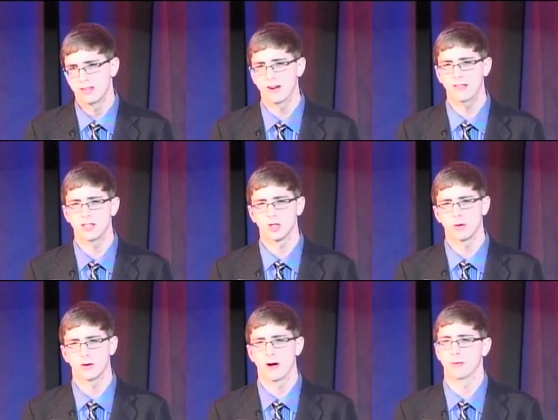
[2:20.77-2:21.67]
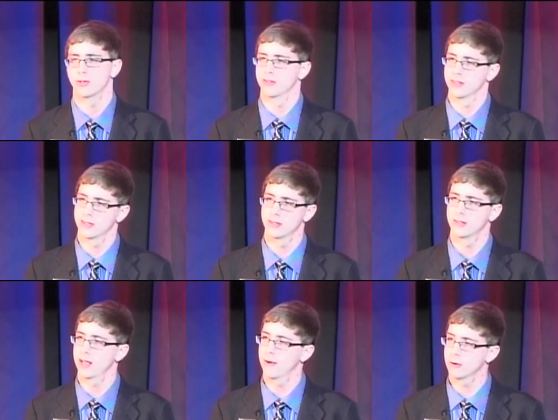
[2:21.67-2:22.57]
of these career options
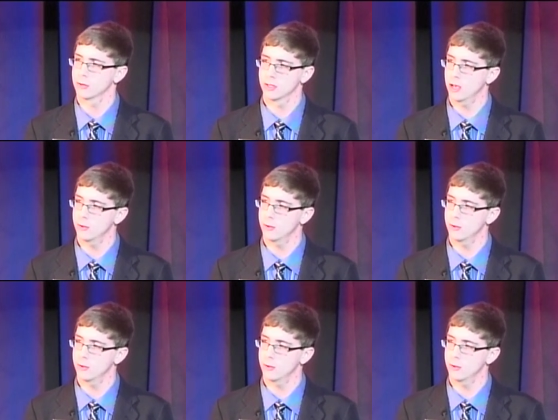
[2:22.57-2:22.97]
ever settled